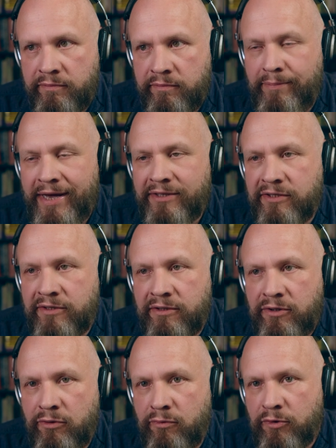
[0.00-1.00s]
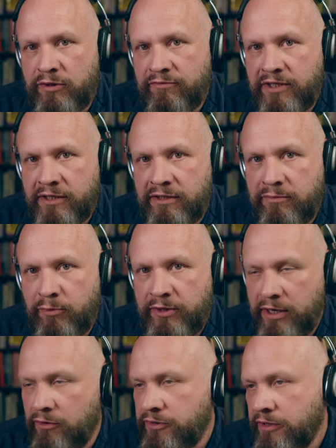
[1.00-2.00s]
better than you would have done it
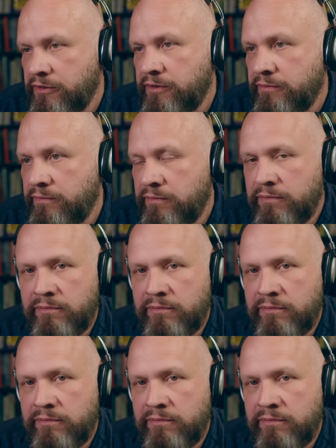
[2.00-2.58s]
without us.